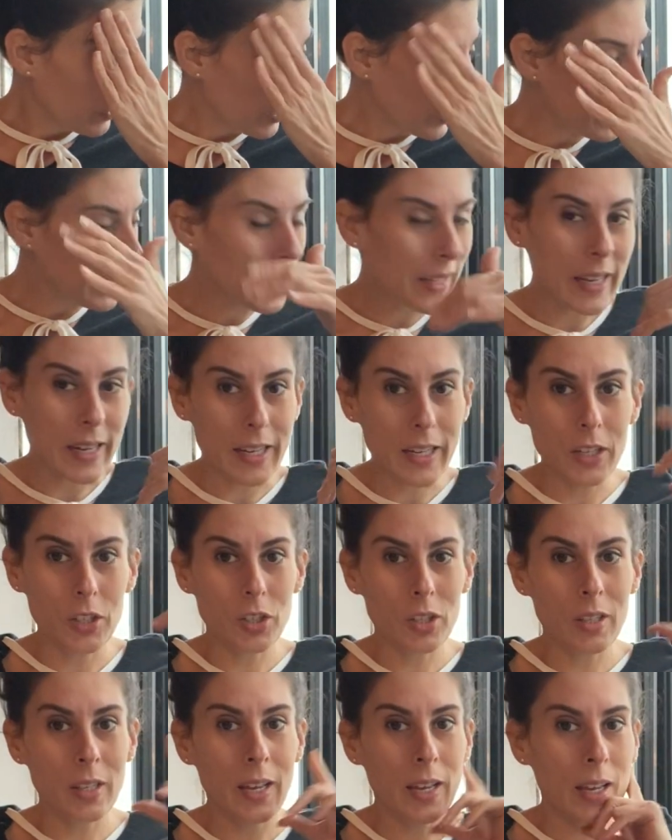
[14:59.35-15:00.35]
engage
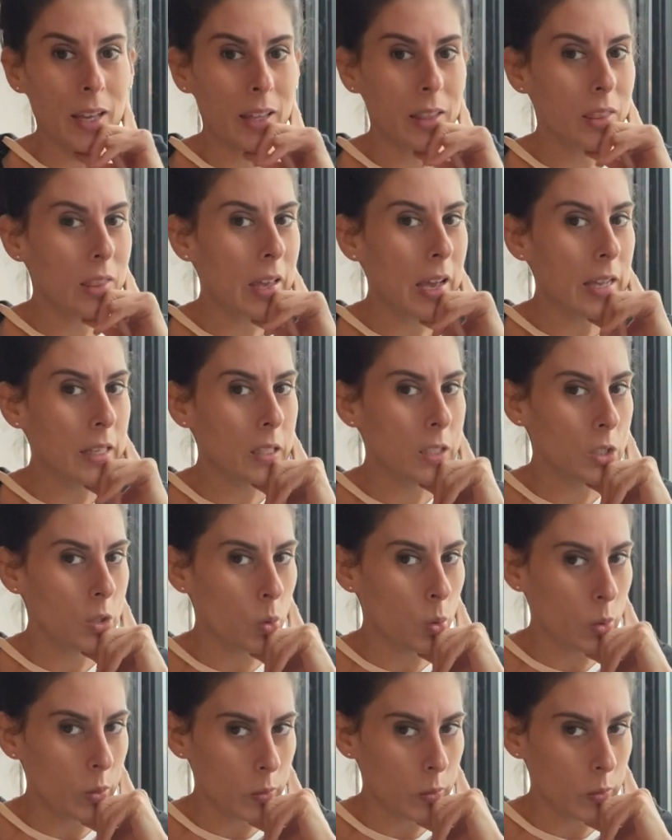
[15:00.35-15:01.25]
in that, that's your